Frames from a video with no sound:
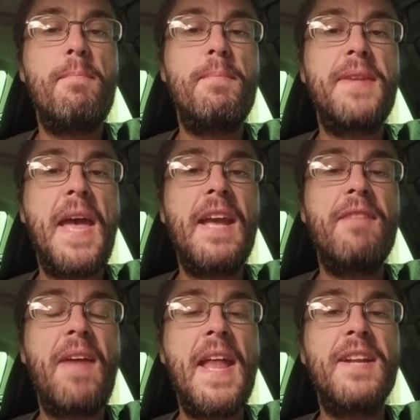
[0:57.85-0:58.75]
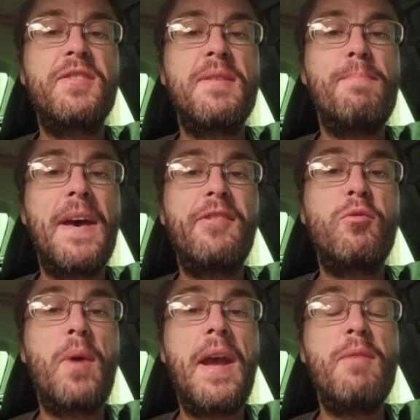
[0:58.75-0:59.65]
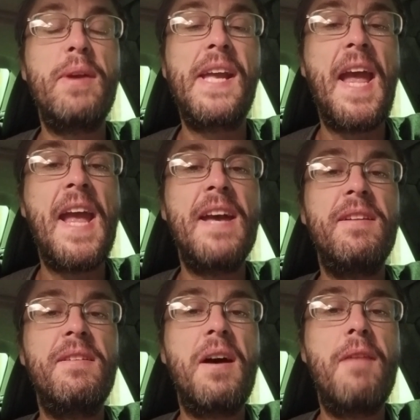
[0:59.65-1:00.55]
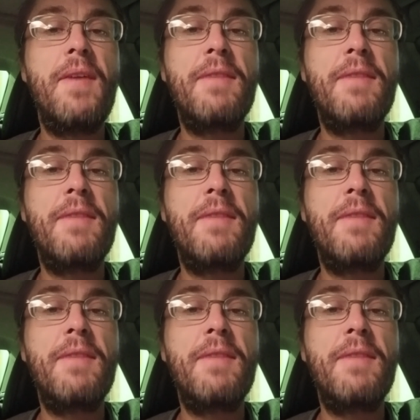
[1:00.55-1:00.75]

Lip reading: take advantage the best way we can of every